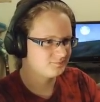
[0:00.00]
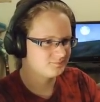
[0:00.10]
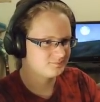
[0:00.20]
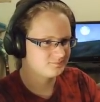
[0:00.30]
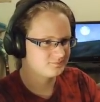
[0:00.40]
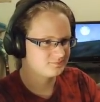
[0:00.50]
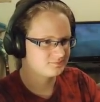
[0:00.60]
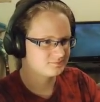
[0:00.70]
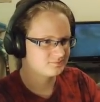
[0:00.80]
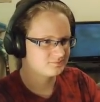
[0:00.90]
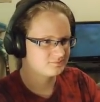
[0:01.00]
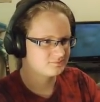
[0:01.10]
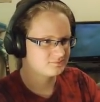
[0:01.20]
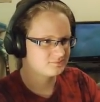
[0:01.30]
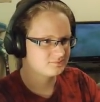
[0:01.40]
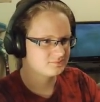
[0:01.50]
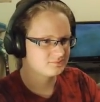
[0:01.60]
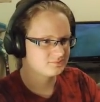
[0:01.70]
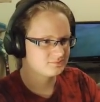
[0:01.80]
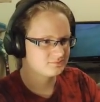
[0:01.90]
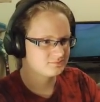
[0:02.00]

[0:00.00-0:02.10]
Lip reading: Nobody speaks.